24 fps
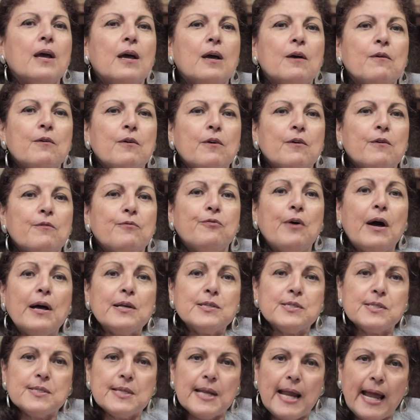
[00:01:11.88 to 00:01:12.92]
A
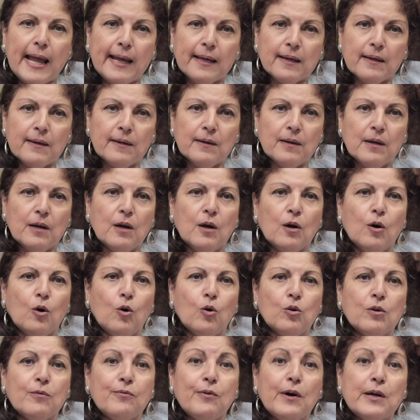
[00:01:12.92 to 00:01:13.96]
fast track
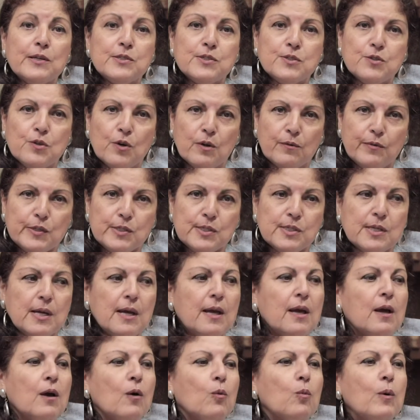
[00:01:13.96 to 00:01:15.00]
or a fast service
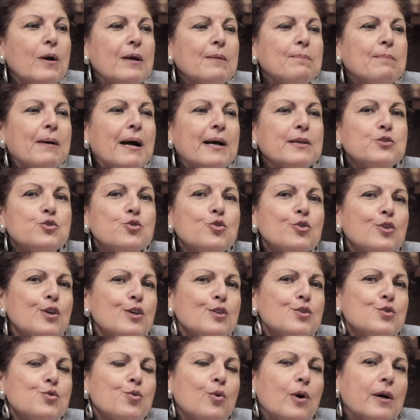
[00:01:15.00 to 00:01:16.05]
whereby
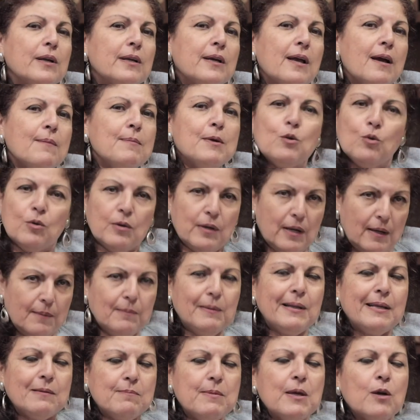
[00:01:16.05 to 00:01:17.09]
students who are coming, or
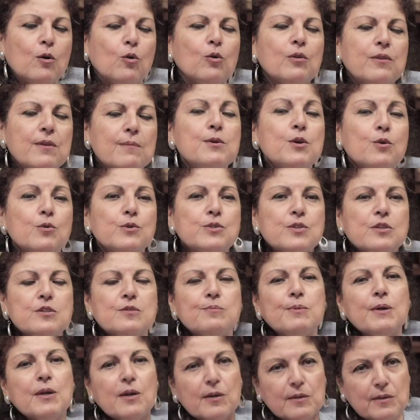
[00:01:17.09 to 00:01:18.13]
let me call them users,
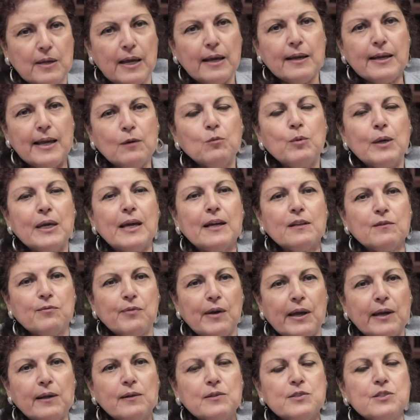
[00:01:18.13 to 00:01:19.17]
because again, we get
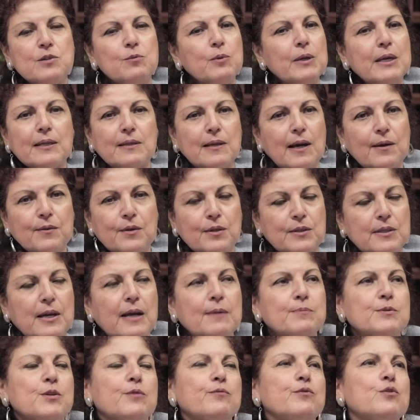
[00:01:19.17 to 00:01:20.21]
faculty, we get other
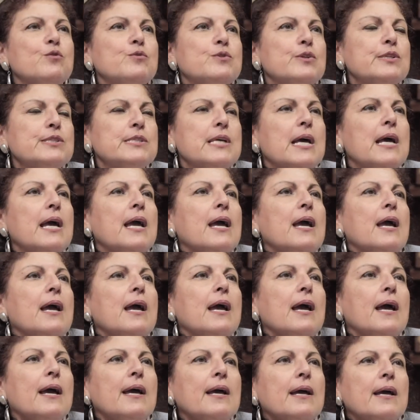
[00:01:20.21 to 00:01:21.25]
types of users.
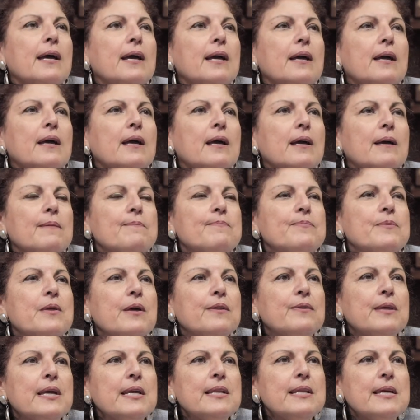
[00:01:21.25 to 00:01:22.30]

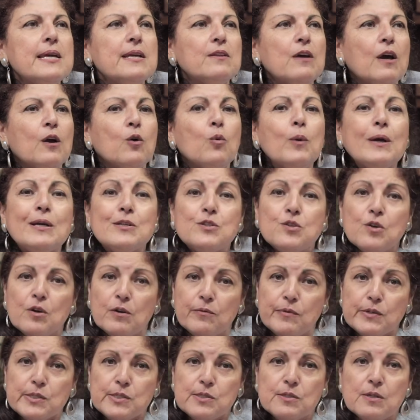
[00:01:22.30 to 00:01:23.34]
They need a quick
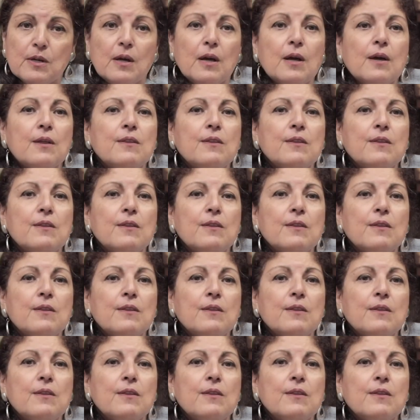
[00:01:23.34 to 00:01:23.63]
service.